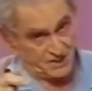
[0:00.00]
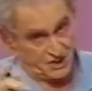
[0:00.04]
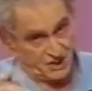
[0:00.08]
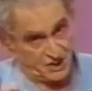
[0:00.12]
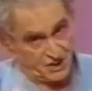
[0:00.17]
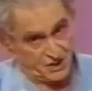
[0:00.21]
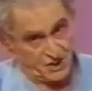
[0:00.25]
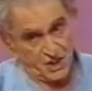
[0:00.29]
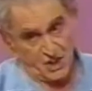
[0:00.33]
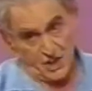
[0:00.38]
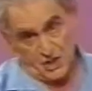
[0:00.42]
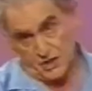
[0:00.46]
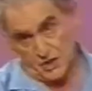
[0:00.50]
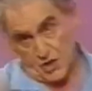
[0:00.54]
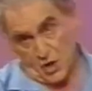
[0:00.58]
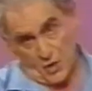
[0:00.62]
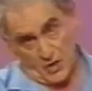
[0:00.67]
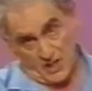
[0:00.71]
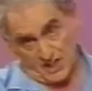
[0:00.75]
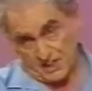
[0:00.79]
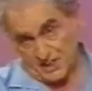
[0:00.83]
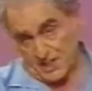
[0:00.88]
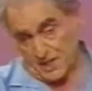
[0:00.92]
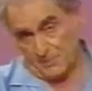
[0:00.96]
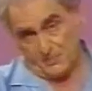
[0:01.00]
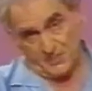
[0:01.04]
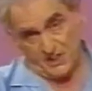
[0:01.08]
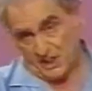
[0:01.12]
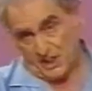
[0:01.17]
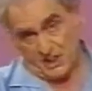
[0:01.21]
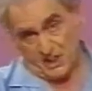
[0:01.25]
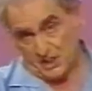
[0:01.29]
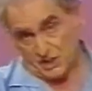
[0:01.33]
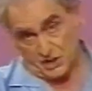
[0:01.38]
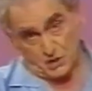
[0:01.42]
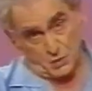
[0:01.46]
this. Knowing something
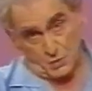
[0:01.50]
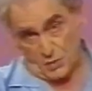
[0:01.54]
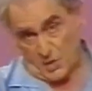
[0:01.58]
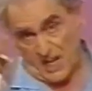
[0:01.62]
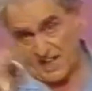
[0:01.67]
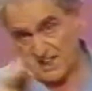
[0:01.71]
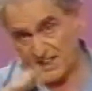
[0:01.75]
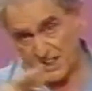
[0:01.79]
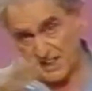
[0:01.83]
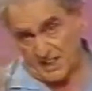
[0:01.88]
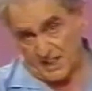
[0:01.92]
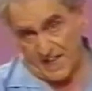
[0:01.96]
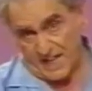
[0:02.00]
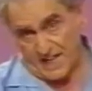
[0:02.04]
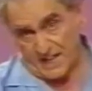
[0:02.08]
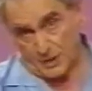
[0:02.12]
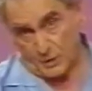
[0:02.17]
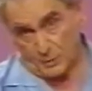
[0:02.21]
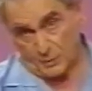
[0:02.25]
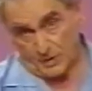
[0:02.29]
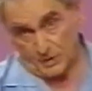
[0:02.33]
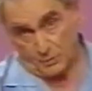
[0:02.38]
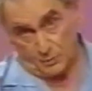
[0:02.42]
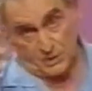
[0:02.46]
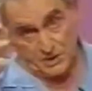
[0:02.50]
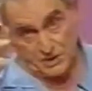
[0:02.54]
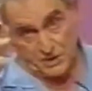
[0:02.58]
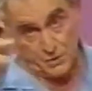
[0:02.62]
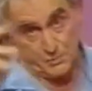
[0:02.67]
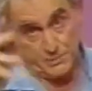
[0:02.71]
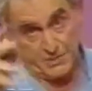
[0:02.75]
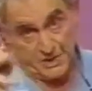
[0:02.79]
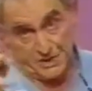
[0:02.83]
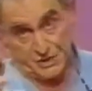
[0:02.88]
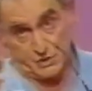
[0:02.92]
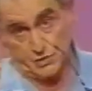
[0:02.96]
is quite inadequate. What you
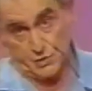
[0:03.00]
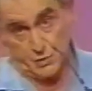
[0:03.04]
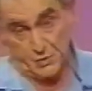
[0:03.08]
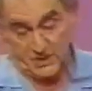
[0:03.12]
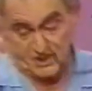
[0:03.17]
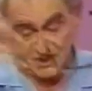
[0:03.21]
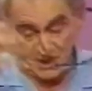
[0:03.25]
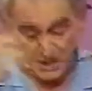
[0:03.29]
must do is